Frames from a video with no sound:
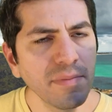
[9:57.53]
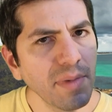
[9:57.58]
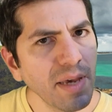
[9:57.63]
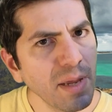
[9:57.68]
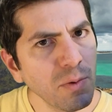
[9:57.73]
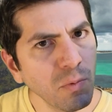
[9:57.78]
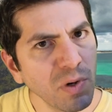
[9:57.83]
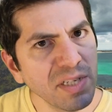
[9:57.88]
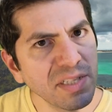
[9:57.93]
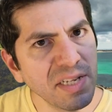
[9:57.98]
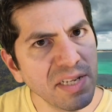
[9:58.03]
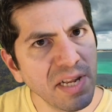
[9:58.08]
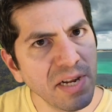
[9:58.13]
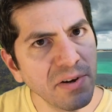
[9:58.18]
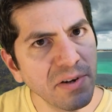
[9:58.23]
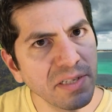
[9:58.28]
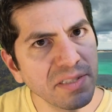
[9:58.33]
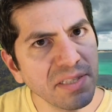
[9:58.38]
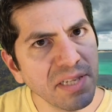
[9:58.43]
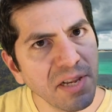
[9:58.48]
And when
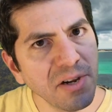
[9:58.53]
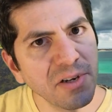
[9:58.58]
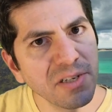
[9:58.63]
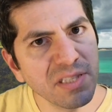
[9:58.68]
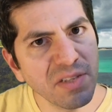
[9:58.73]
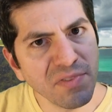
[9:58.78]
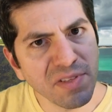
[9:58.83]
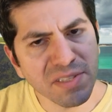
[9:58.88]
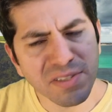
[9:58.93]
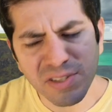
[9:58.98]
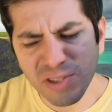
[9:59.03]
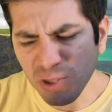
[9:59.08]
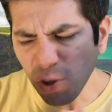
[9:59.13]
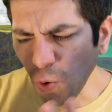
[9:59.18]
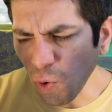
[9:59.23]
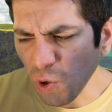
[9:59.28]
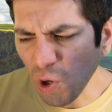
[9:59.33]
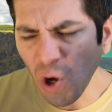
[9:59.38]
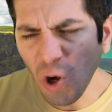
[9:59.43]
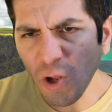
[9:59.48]
Daenerys hears of this
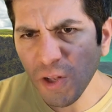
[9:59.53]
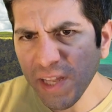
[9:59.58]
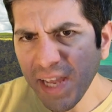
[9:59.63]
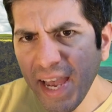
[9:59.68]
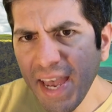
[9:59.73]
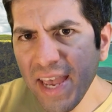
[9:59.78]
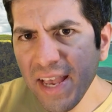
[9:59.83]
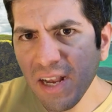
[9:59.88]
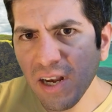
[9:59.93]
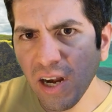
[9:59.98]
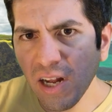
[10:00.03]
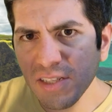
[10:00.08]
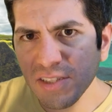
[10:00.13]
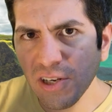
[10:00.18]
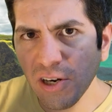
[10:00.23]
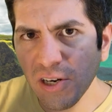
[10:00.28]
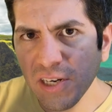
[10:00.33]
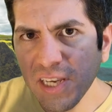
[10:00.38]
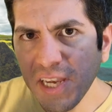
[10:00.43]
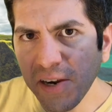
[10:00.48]
so-called Aegon
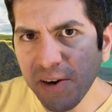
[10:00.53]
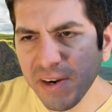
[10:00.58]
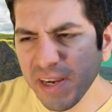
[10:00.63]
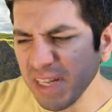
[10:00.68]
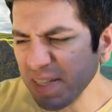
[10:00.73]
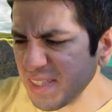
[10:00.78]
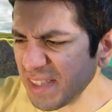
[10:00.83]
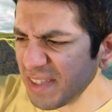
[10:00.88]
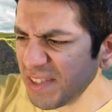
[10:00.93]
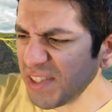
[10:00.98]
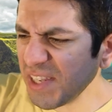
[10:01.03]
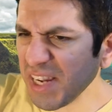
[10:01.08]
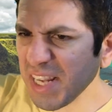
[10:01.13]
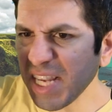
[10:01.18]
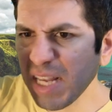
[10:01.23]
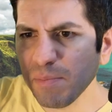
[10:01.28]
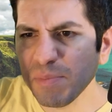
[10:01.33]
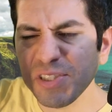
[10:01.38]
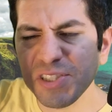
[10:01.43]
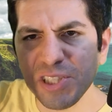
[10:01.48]
Targaryen sitting
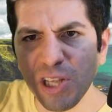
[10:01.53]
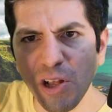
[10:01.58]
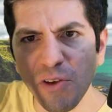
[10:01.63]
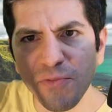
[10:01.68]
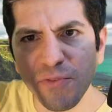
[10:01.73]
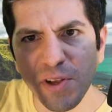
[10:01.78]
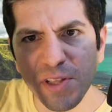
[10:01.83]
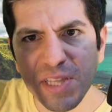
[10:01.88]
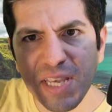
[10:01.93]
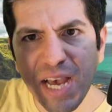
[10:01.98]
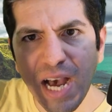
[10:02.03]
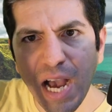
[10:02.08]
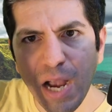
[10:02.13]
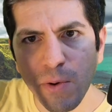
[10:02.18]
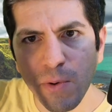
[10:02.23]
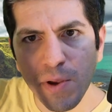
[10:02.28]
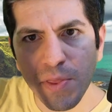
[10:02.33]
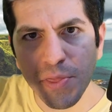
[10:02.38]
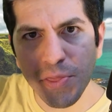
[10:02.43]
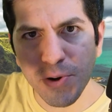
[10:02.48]
himself on the
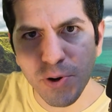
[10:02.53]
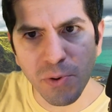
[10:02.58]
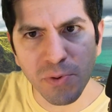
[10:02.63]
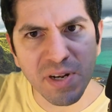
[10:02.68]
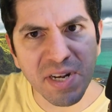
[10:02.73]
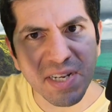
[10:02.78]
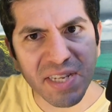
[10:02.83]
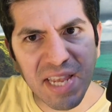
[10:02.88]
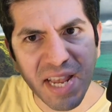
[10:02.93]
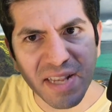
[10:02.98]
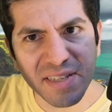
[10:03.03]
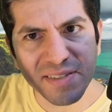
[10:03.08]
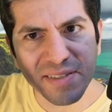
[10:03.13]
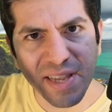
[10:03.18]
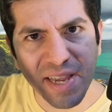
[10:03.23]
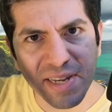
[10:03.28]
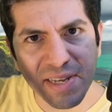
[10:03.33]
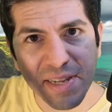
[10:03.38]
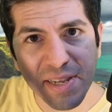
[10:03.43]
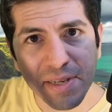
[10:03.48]
Iron Throne in King's
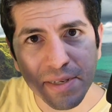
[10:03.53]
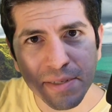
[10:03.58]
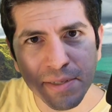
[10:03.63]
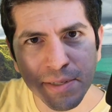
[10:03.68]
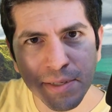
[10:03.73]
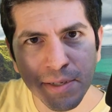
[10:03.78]
Landing,